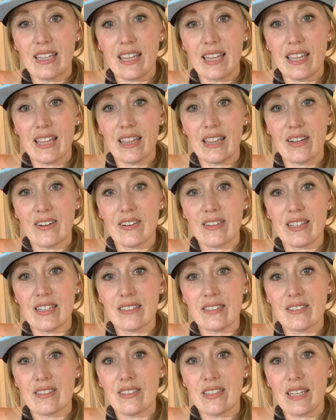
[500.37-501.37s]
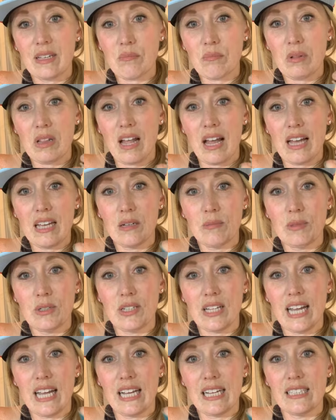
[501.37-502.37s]
There are these little like pliable
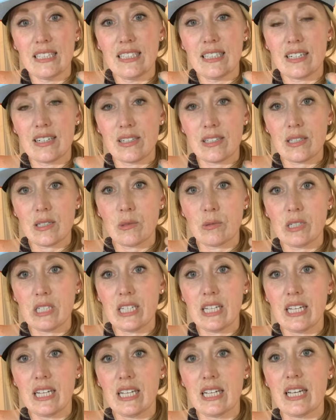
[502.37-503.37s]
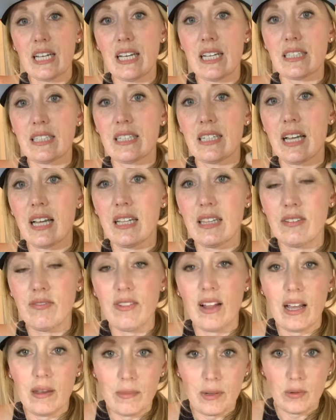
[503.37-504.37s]
heads that are squishy. It's not the
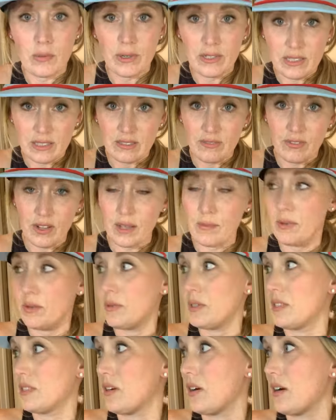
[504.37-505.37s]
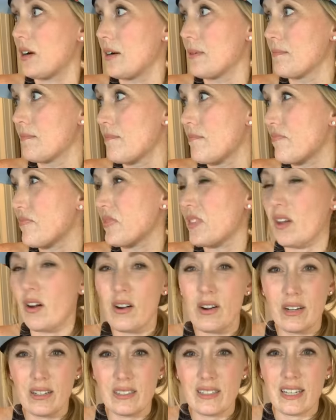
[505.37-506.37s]
Flyman ones. The Flyman ones aren't
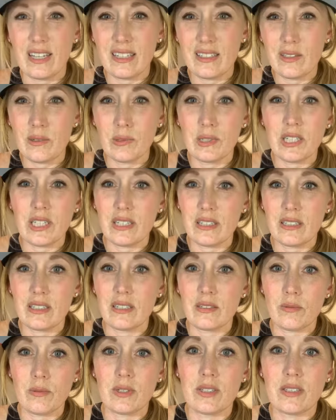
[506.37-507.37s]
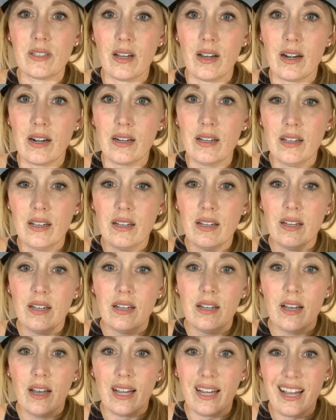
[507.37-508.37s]
as like squishy as these ones are.
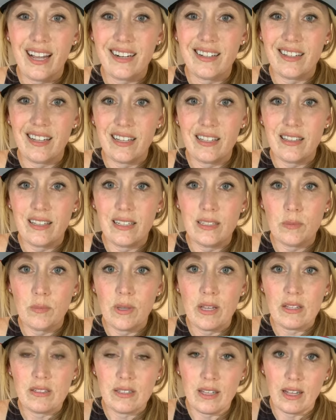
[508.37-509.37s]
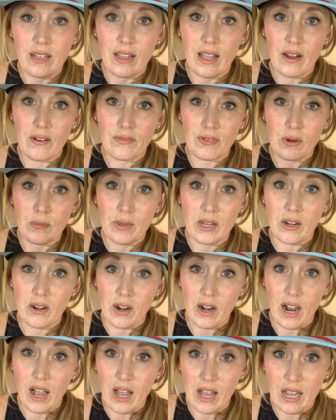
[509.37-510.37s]
I kind of like these because they allow for a
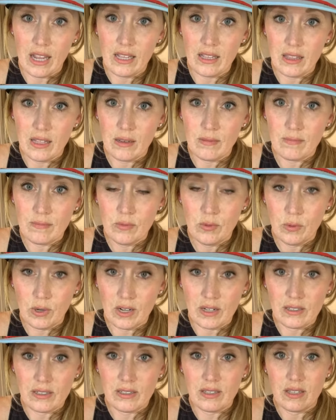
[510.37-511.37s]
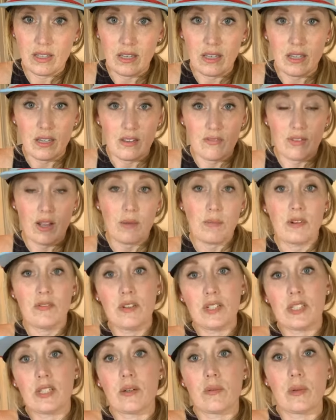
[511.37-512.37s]
bigger eye in them. Whereas the Flyman
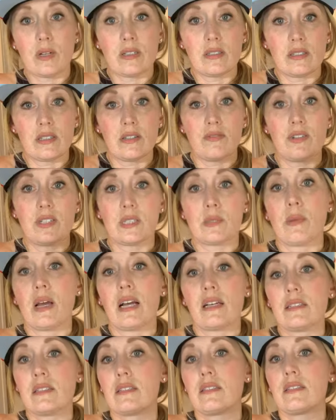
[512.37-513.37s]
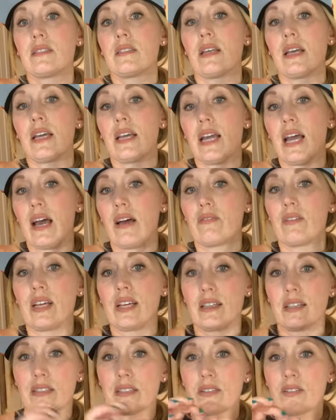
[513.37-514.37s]
fishing ones, the fish masks, they have
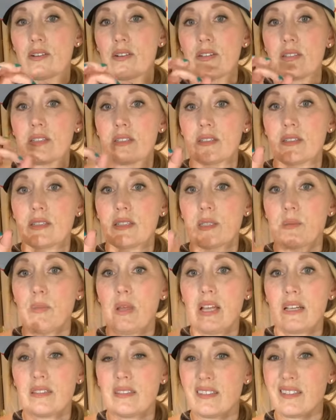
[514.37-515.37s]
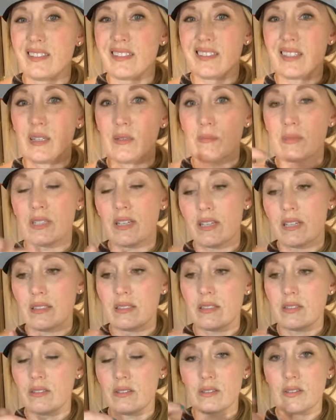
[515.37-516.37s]
like this certain space that seems like
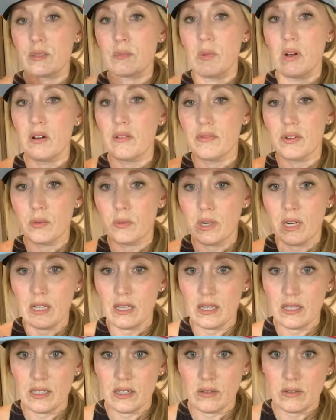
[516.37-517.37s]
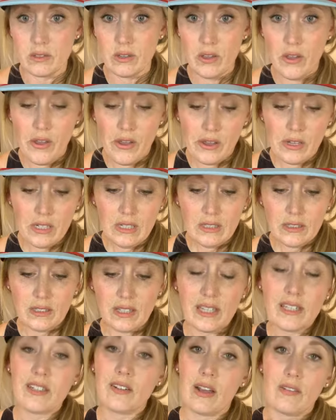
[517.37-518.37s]
a little small for what I like to use. So
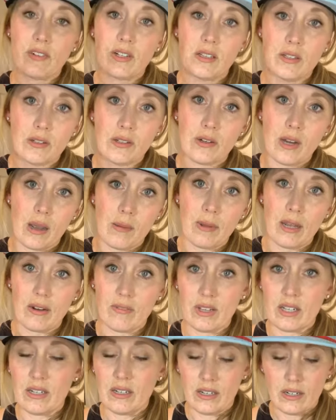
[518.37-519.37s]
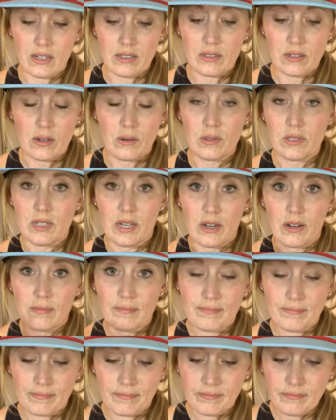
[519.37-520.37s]
then you have to glue the crap out of it and it doesn't always stay on.
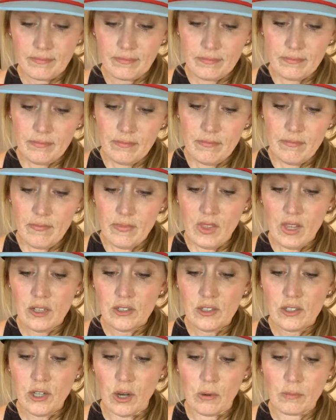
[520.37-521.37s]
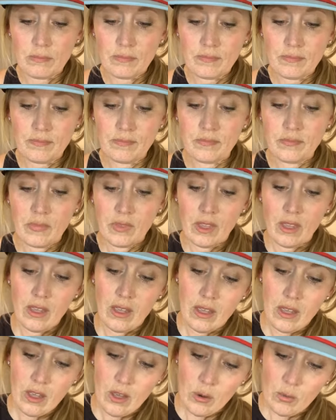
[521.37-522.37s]
So
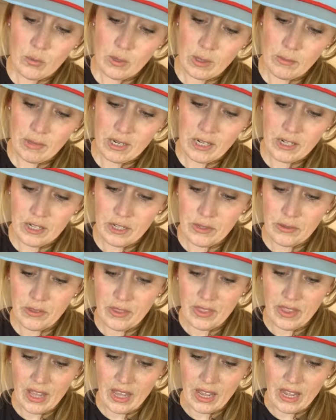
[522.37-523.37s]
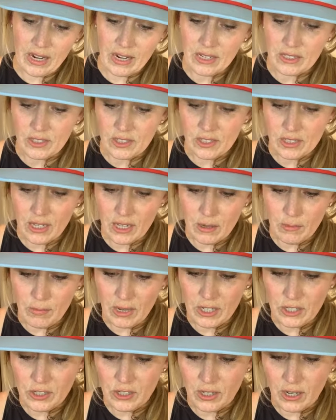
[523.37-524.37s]
what I'm going to do then is just kind of
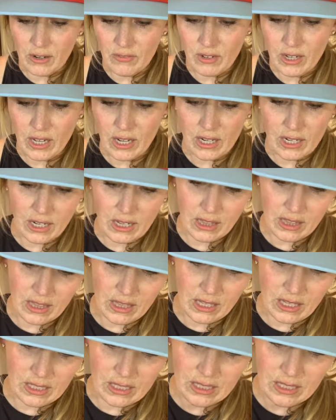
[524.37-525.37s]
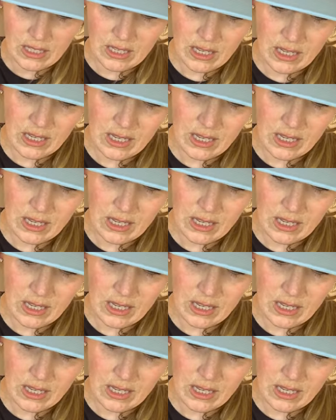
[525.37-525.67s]
make sure I've kind of got this